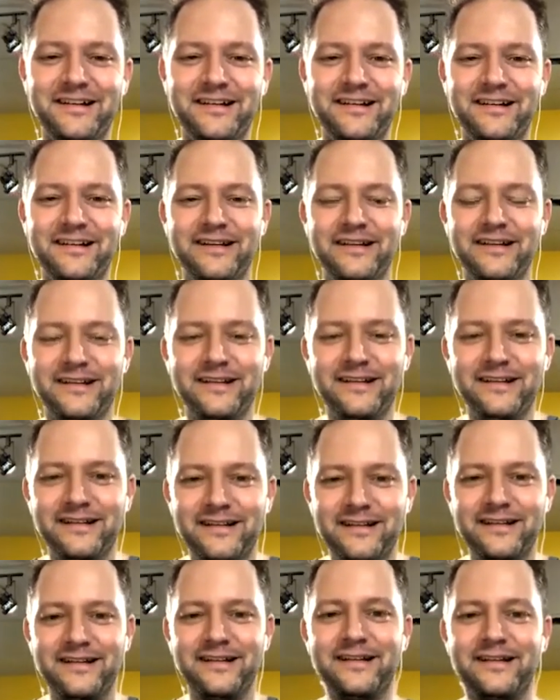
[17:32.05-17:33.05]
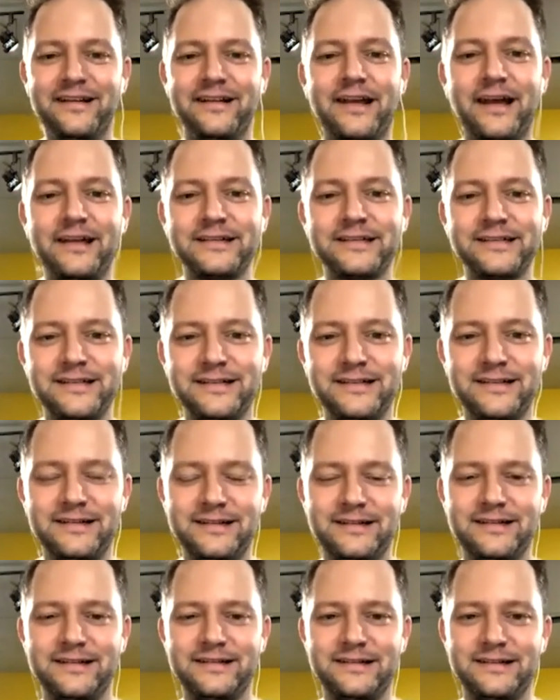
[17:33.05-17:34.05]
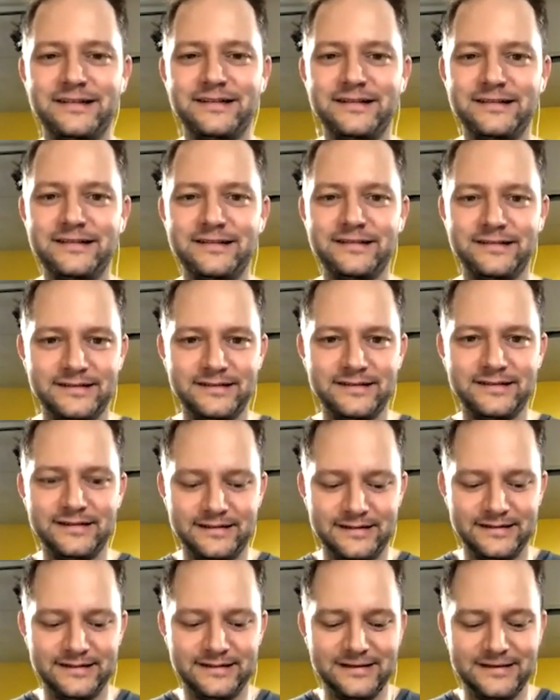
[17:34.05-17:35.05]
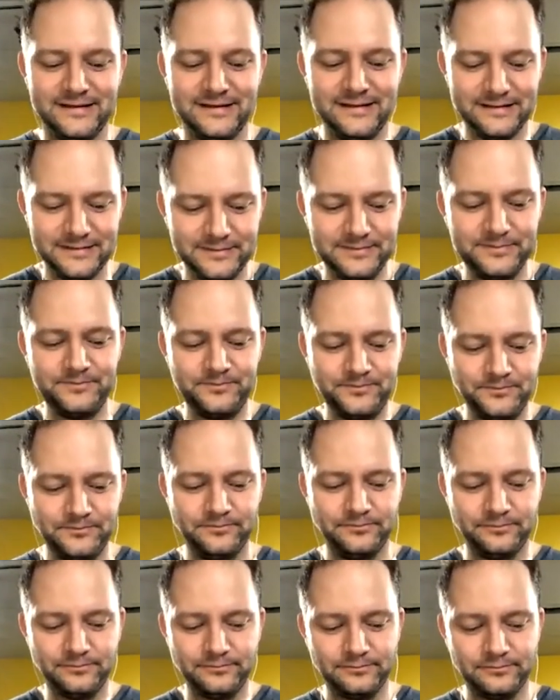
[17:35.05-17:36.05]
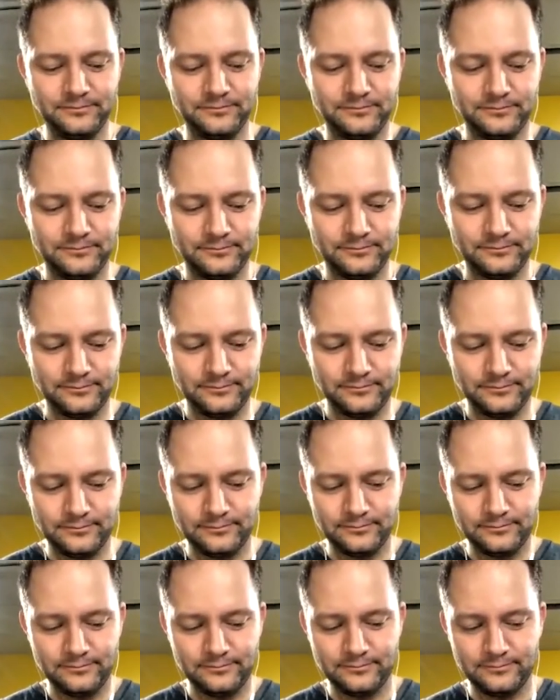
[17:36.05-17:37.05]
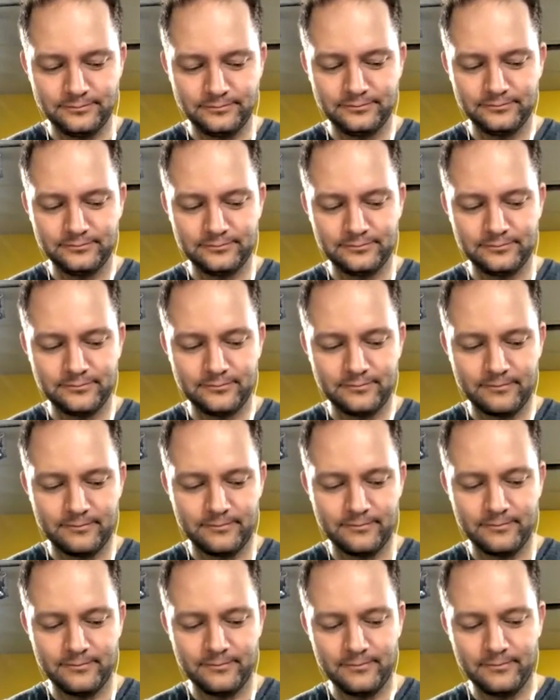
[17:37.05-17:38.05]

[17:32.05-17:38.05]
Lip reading: (not speaking)